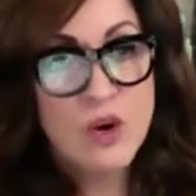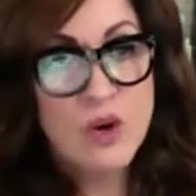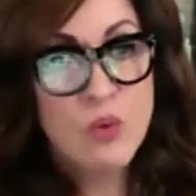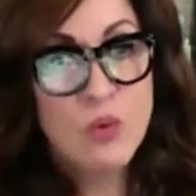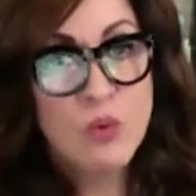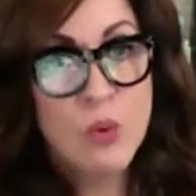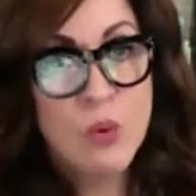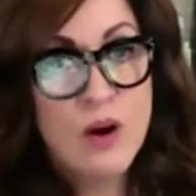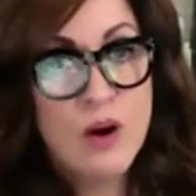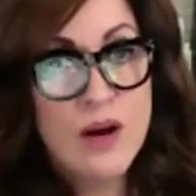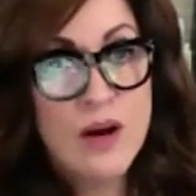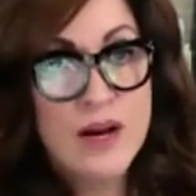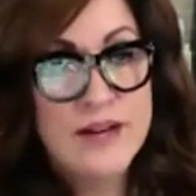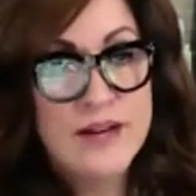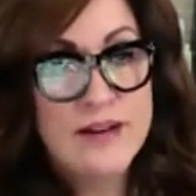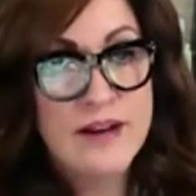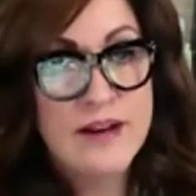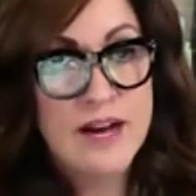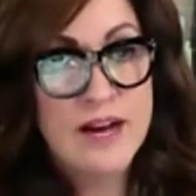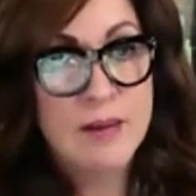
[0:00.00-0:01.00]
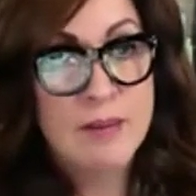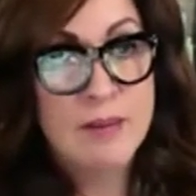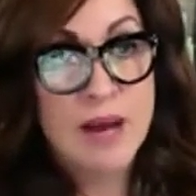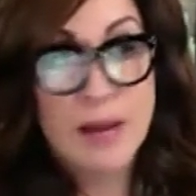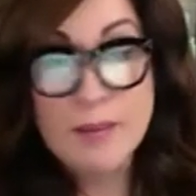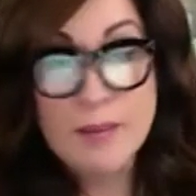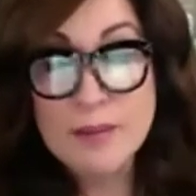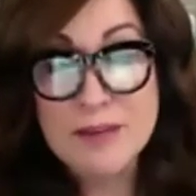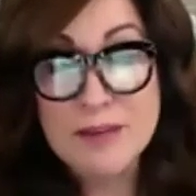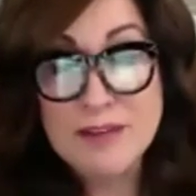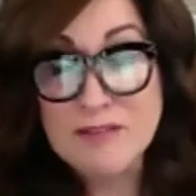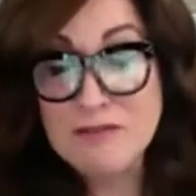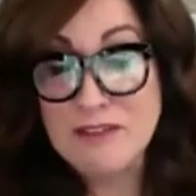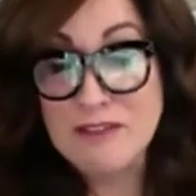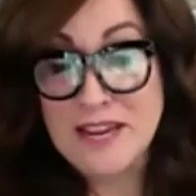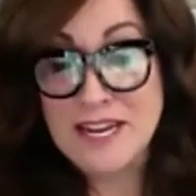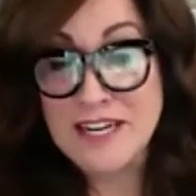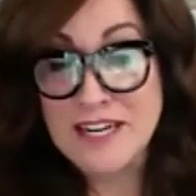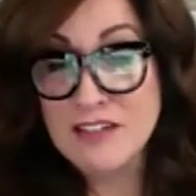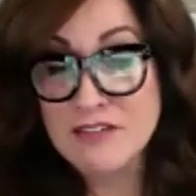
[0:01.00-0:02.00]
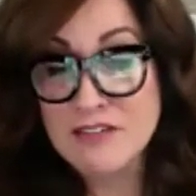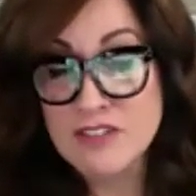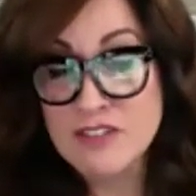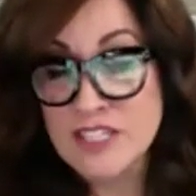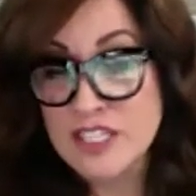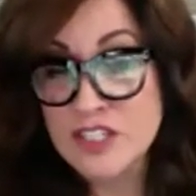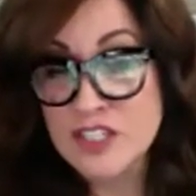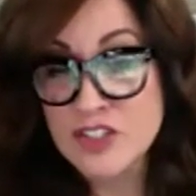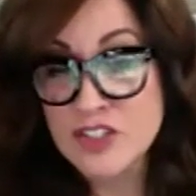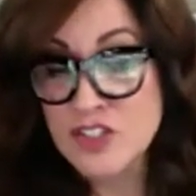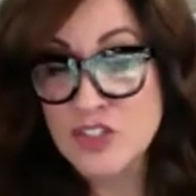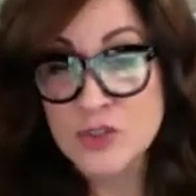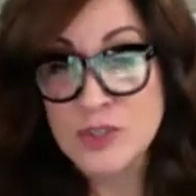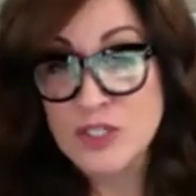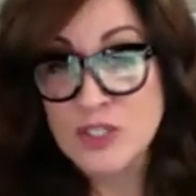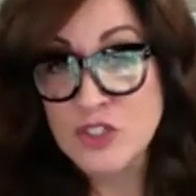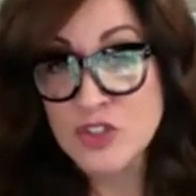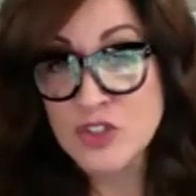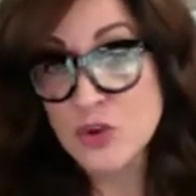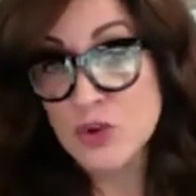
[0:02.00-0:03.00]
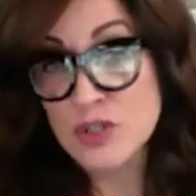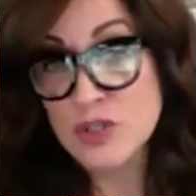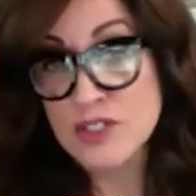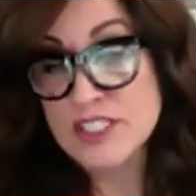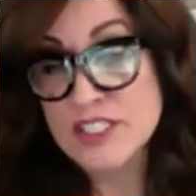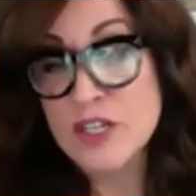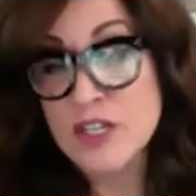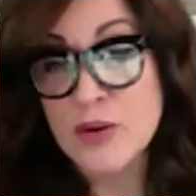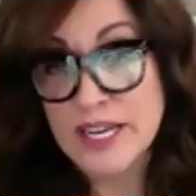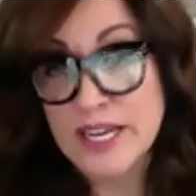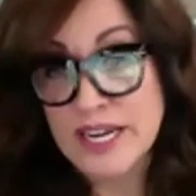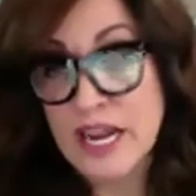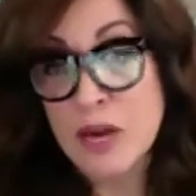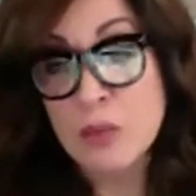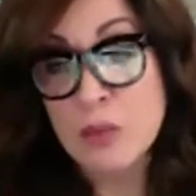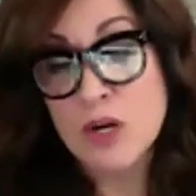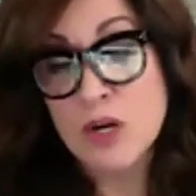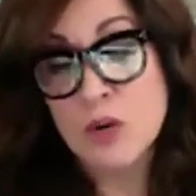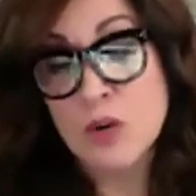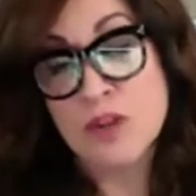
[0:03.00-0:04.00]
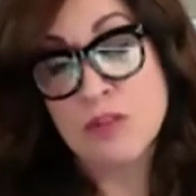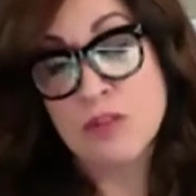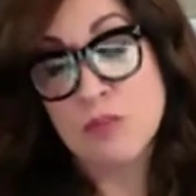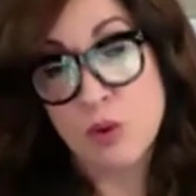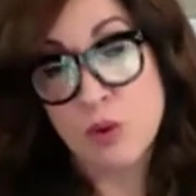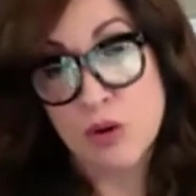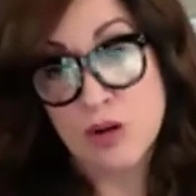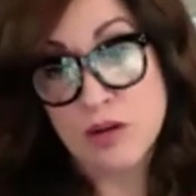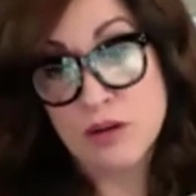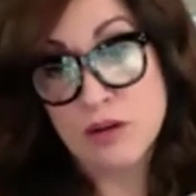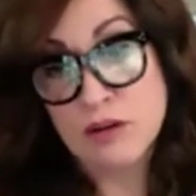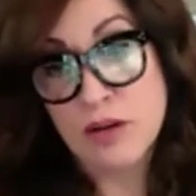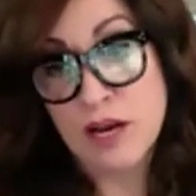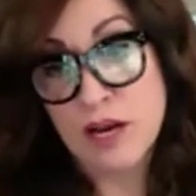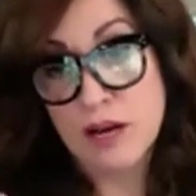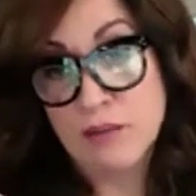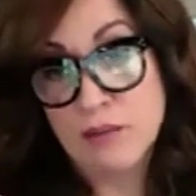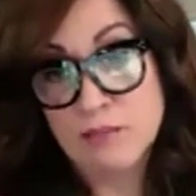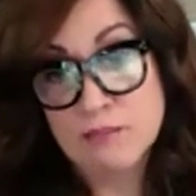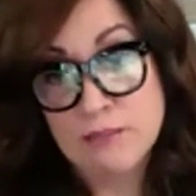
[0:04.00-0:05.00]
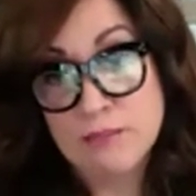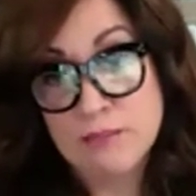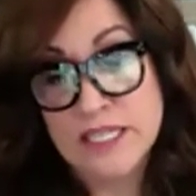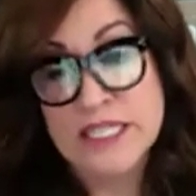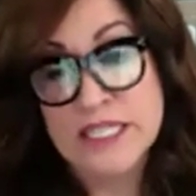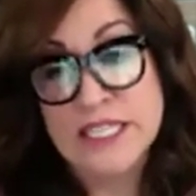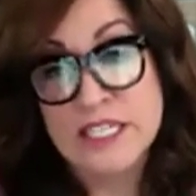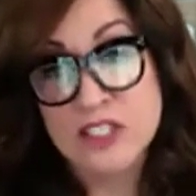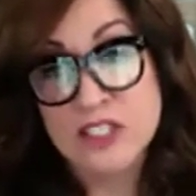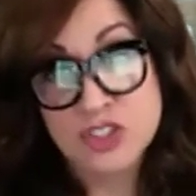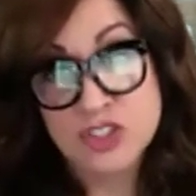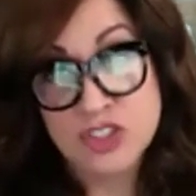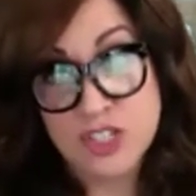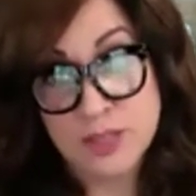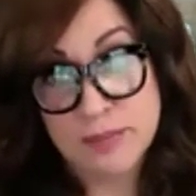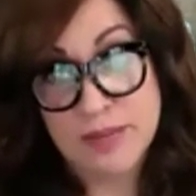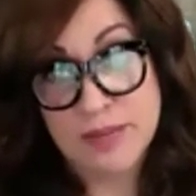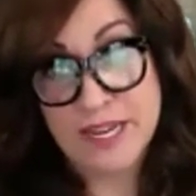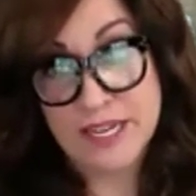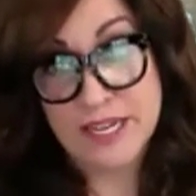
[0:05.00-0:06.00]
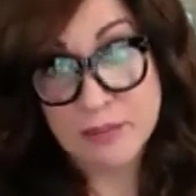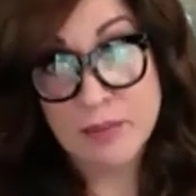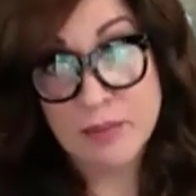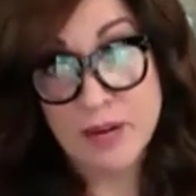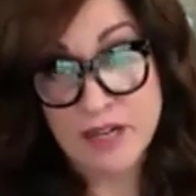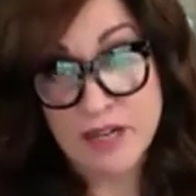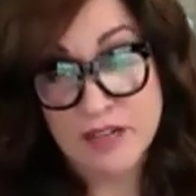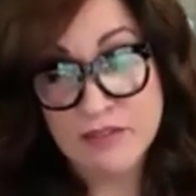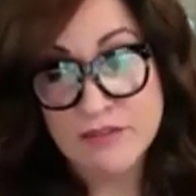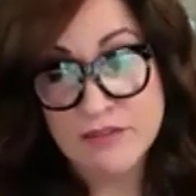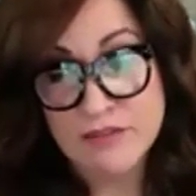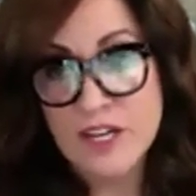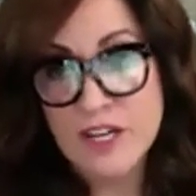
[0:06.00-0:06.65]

One, I'm a big fan of leaders doing chores. Now, again, I work with more mid-leadership and above.